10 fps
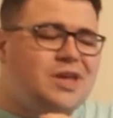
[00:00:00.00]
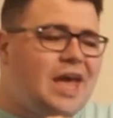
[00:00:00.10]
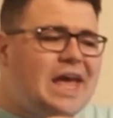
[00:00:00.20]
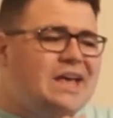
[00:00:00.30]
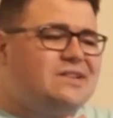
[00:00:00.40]

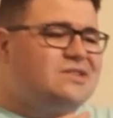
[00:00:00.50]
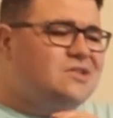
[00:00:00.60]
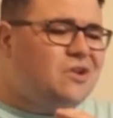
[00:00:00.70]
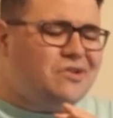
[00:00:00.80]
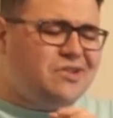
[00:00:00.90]
yes,
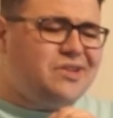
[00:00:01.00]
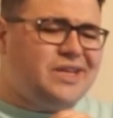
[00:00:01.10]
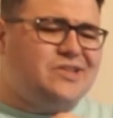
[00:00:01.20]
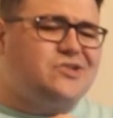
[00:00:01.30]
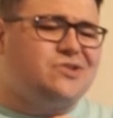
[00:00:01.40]

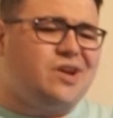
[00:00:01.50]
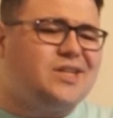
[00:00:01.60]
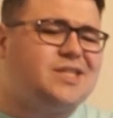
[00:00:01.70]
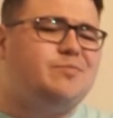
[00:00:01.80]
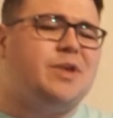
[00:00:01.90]
totally
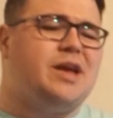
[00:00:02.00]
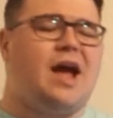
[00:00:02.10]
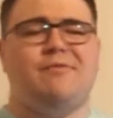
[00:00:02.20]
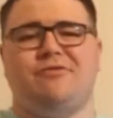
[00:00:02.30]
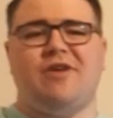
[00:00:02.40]
trust me.
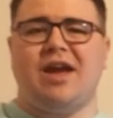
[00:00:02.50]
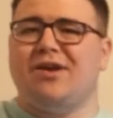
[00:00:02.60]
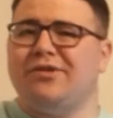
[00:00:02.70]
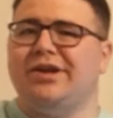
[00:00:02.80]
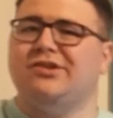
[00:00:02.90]
I'm
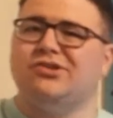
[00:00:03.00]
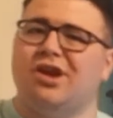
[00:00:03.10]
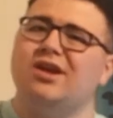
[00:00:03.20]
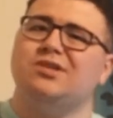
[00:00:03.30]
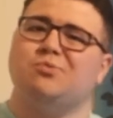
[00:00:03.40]
very
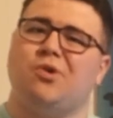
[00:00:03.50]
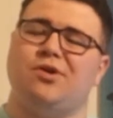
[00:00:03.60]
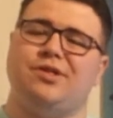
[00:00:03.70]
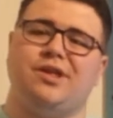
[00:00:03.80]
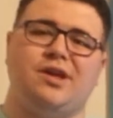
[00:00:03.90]

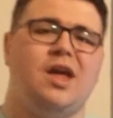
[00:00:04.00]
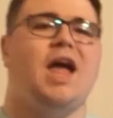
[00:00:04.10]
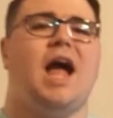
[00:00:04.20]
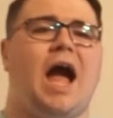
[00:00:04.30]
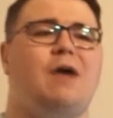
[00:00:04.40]
trustworthy.
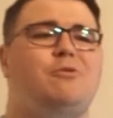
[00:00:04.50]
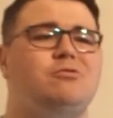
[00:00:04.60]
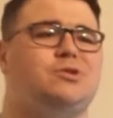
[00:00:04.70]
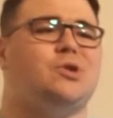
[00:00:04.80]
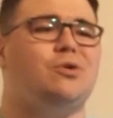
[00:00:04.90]
I
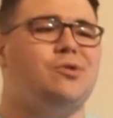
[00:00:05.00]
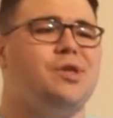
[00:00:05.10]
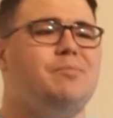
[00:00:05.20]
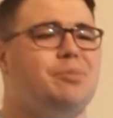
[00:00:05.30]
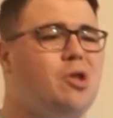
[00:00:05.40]
won't
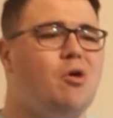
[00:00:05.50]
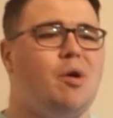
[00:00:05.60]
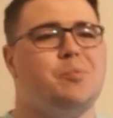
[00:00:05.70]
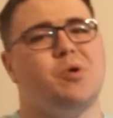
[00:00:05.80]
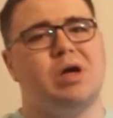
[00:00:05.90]
totally
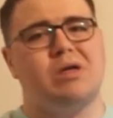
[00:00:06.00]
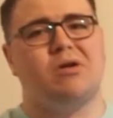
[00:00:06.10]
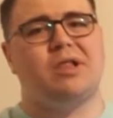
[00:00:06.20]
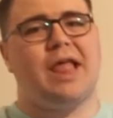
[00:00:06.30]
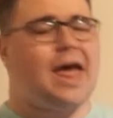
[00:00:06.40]
blow up one of
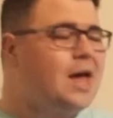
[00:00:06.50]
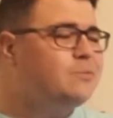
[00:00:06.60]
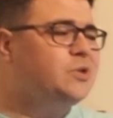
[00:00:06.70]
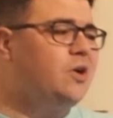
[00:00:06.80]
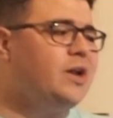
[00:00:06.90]
your
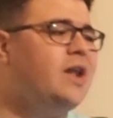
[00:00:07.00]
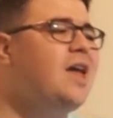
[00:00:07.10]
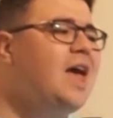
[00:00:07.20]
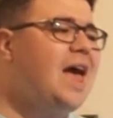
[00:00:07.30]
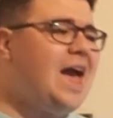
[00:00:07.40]
labs on
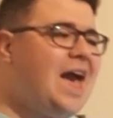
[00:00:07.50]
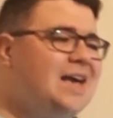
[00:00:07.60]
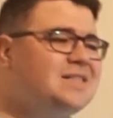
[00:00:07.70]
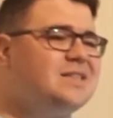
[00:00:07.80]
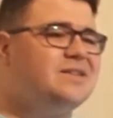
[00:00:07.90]

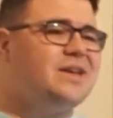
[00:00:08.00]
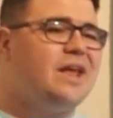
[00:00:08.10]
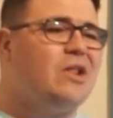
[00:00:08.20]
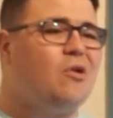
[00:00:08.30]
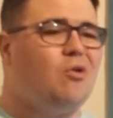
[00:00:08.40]

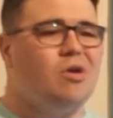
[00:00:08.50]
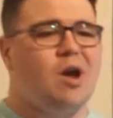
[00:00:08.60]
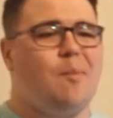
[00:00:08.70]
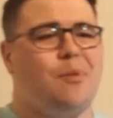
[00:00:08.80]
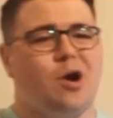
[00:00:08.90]
accident
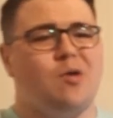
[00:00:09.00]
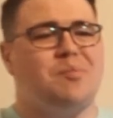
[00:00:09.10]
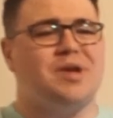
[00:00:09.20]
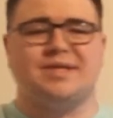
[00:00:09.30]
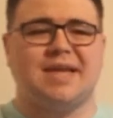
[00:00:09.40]
or on
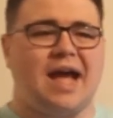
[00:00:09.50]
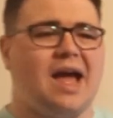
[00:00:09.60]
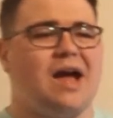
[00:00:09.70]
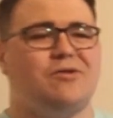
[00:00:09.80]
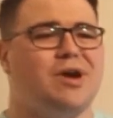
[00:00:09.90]
purpose.
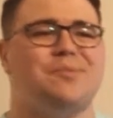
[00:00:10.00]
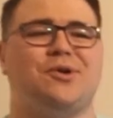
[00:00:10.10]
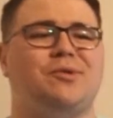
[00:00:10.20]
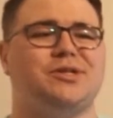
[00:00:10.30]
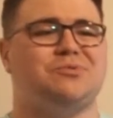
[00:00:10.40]
I don't
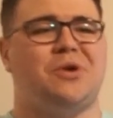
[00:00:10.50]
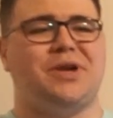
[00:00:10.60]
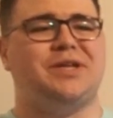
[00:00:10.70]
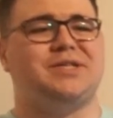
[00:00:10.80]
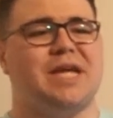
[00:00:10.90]
remember which
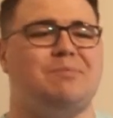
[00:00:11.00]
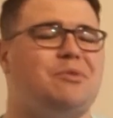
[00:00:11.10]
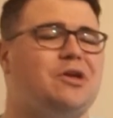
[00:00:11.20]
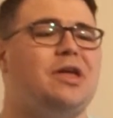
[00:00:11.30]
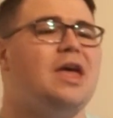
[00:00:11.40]
one he did,
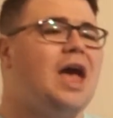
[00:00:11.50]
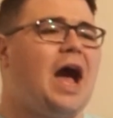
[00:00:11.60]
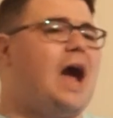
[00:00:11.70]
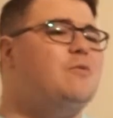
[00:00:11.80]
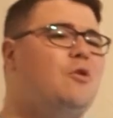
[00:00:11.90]
but I